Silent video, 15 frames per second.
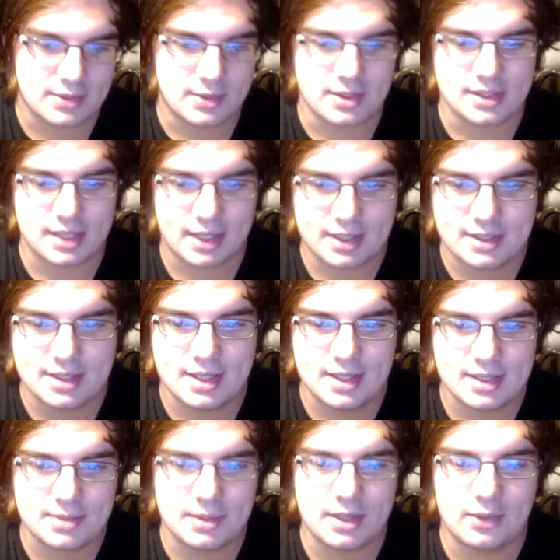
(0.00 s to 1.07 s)
I can see this
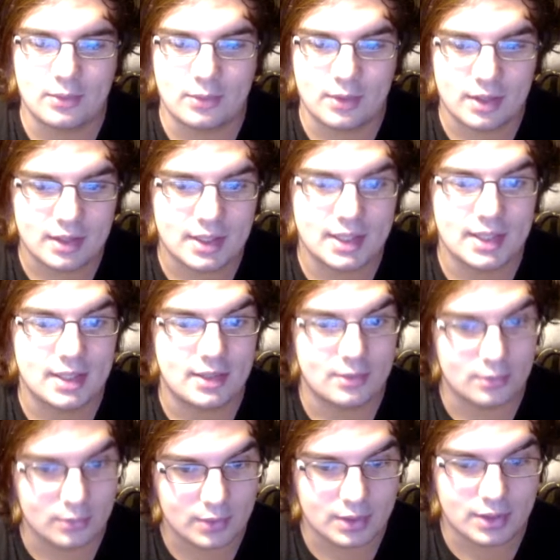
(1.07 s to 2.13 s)
being really,
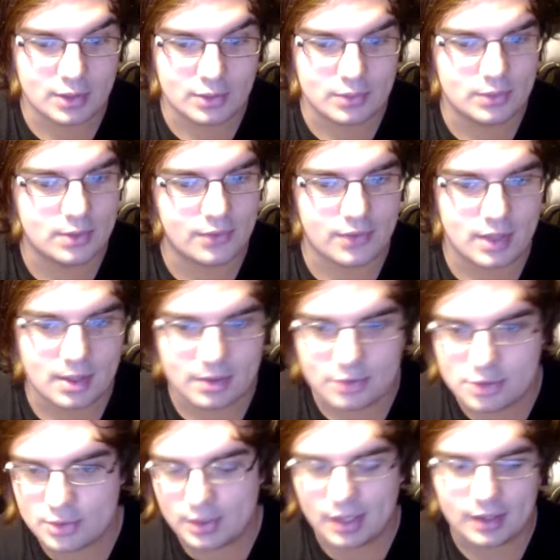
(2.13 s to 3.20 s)
really cool if you can shoot out
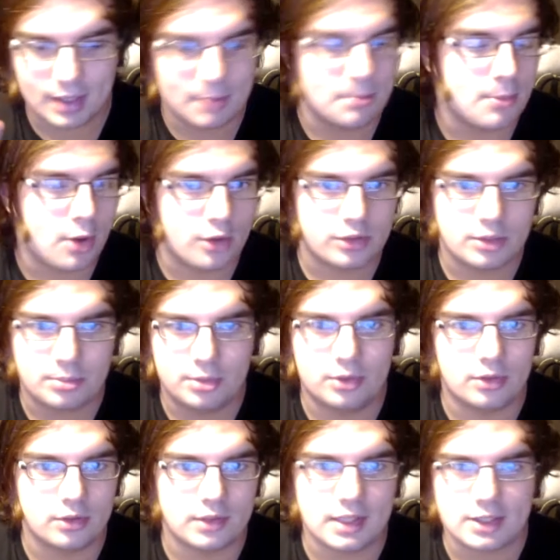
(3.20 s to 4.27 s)
like multiple
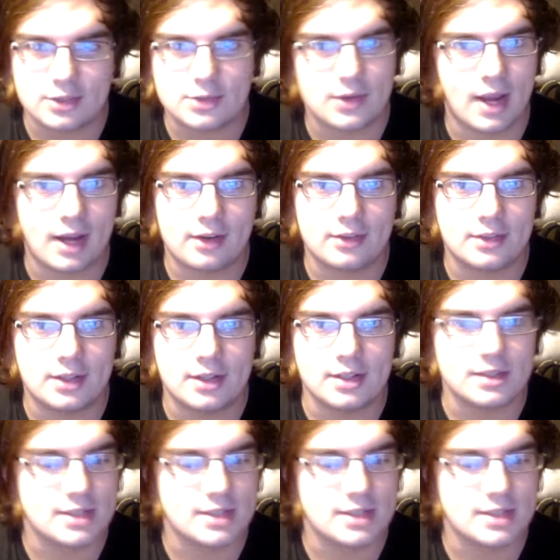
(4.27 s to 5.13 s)
like tracker darts